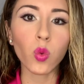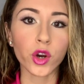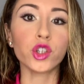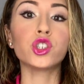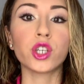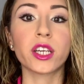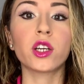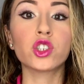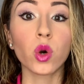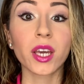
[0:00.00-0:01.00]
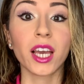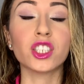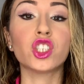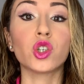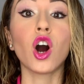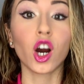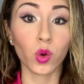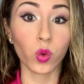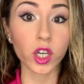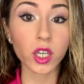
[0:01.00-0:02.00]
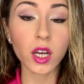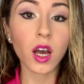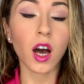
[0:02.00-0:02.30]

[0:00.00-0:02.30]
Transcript: where you showcase your artwork,